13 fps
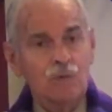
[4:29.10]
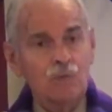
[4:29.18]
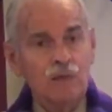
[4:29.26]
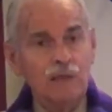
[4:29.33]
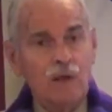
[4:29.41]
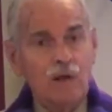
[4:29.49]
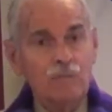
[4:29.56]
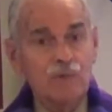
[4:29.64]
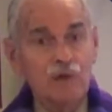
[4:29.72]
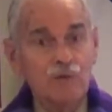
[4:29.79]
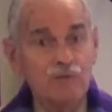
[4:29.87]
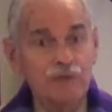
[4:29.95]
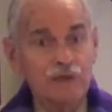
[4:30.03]
we are
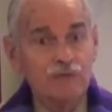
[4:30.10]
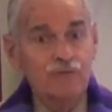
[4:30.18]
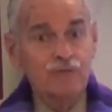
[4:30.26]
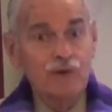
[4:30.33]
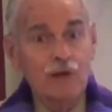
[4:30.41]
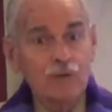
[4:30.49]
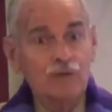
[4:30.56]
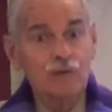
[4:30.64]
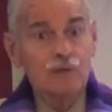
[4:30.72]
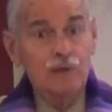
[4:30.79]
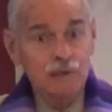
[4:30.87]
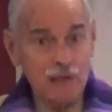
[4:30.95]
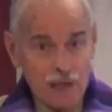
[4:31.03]
moving
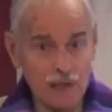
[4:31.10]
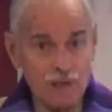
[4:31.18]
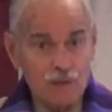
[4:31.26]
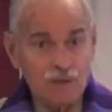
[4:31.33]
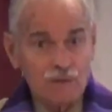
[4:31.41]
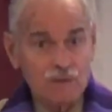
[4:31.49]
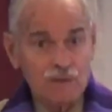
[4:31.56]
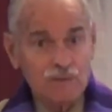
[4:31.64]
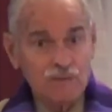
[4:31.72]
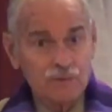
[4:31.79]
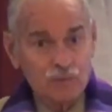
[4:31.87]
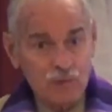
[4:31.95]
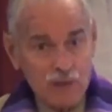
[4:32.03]
further along
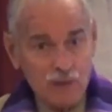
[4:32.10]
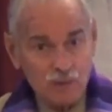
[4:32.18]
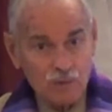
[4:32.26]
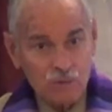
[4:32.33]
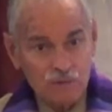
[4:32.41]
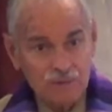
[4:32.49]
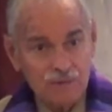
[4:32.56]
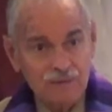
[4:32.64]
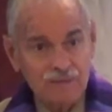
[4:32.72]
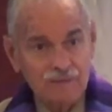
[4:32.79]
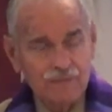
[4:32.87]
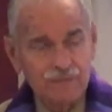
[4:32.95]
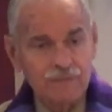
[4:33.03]
the road
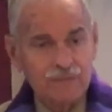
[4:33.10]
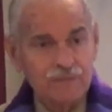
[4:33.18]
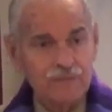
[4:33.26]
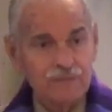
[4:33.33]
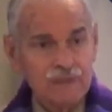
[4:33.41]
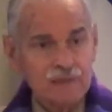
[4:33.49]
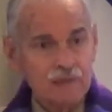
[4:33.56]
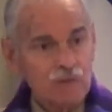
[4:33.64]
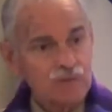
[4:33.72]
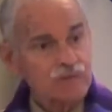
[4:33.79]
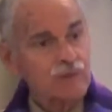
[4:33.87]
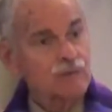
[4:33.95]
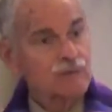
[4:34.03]
that
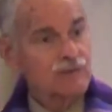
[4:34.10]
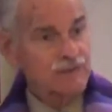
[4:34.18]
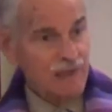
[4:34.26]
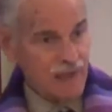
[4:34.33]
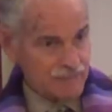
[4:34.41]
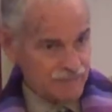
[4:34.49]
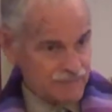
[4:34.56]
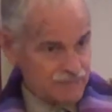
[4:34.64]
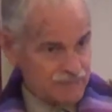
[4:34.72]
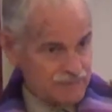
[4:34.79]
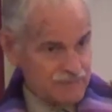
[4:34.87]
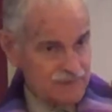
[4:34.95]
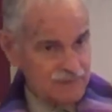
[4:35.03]
those two
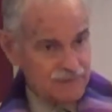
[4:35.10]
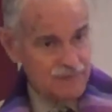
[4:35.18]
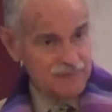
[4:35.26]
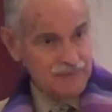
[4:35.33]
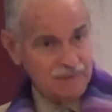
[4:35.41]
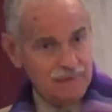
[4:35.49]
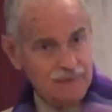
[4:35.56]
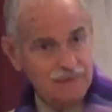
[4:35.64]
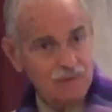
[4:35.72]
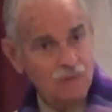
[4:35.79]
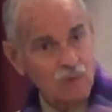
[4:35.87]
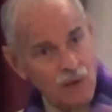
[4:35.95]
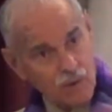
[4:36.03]
disciples
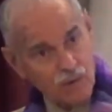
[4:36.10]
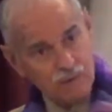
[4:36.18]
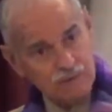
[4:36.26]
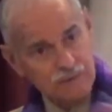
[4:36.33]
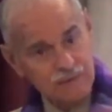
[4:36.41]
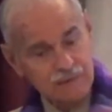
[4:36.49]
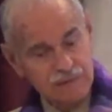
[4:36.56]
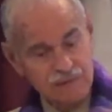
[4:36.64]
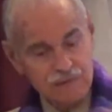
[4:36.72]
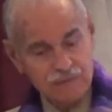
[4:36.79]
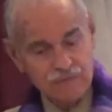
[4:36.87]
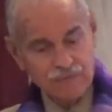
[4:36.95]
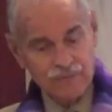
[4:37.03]
walked
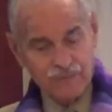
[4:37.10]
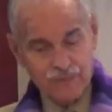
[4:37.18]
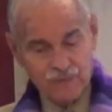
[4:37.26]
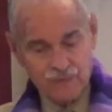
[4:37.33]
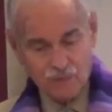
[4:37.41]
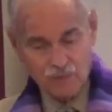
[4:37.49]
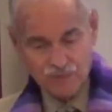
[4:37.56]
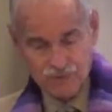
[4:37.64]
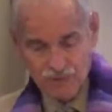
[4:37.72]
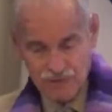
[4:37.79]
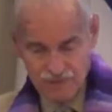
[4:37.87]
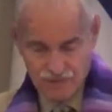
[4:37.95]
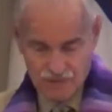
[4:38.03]
with
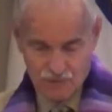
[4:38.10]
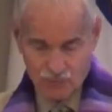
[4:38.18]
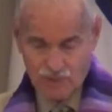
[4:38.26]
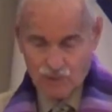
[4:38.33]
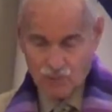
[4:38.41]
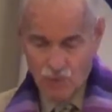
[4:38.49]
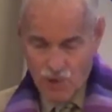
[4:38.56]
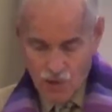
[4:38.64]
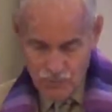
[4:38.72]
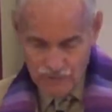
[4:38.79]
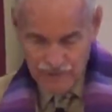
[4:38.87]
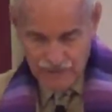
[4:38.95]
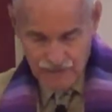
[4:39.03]
Jesus. We're
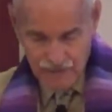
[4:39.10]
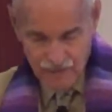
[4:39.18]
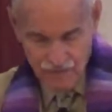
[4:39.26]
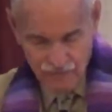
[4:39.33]
walking